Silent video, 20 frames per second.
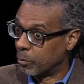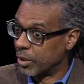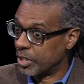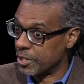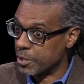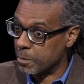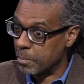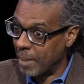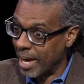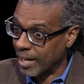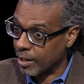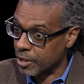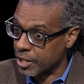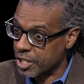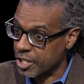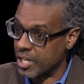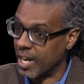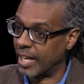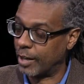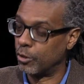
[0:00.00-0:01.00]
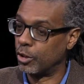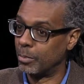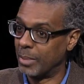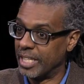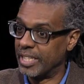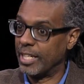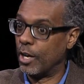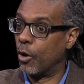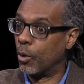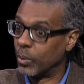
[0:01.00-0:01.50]
which is better, she's not going to be
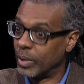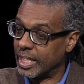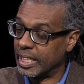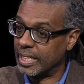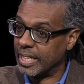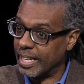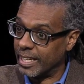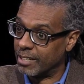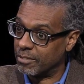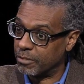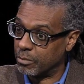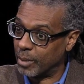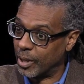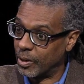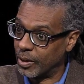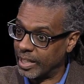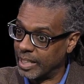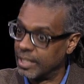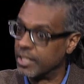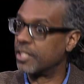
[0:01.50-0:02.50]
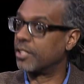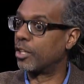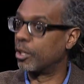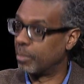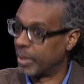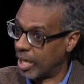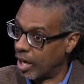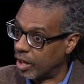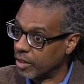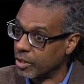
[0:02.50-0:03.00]
the only Native American. There's going
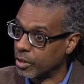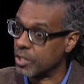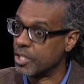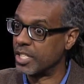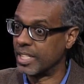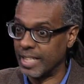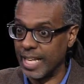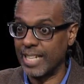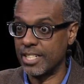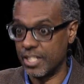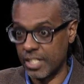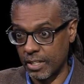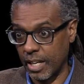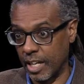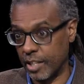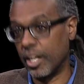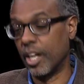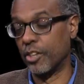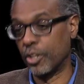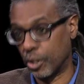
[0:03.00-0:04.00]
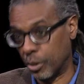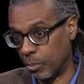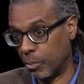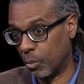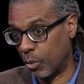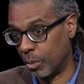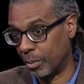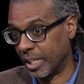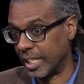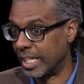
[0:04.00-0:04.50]
to be others, and that's another
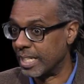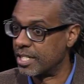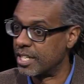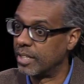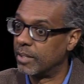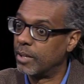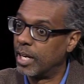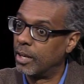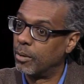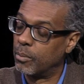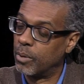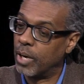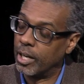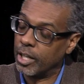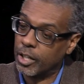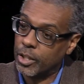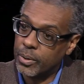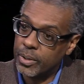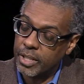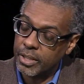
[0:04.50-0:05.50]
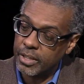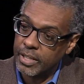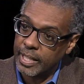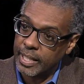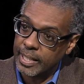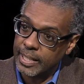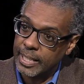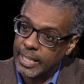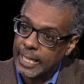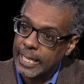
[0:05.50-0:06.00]
woman. That's a good
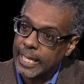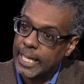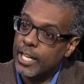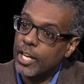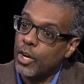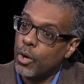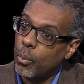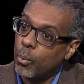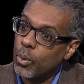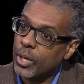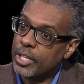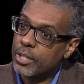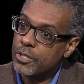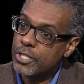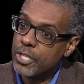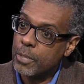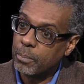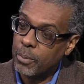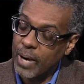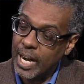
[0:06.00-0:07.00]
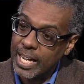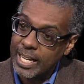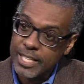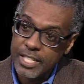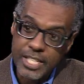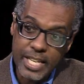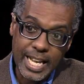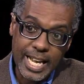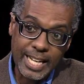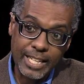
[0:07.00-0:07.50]
thing. Yeah. Were you
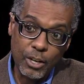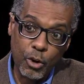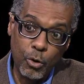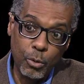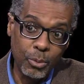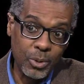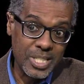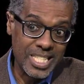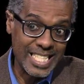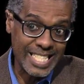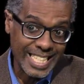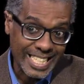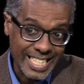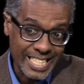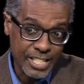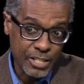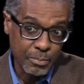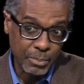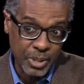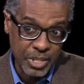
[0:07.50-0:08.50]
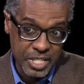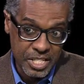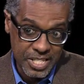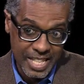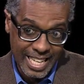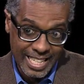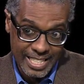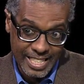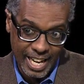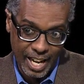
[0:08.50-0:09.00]
surprised at almost
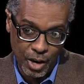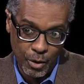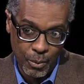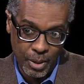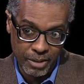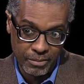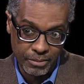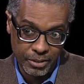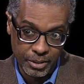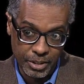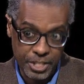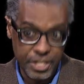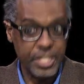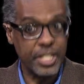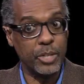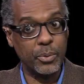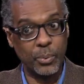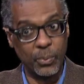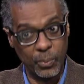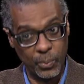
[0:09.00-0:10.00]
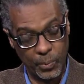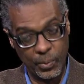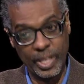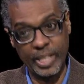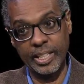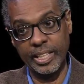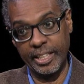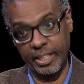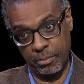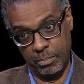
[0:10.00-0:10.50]
60%, however? She
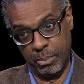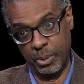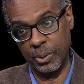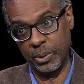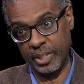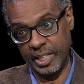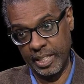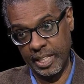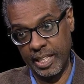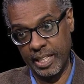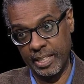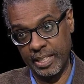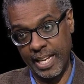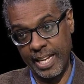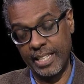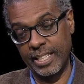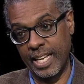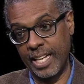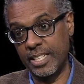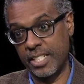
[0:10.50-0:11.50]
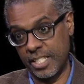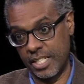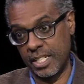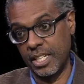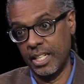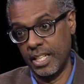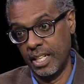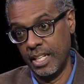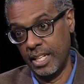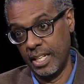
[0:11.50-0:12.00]
really pulled it in. That's
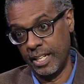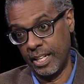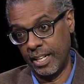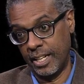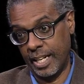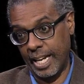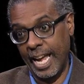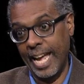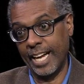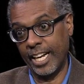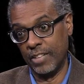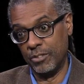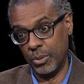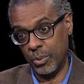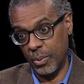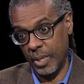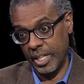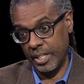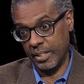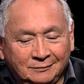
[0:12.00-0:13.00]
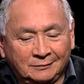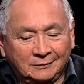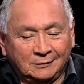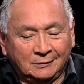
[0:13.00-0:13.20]
a heck of a win.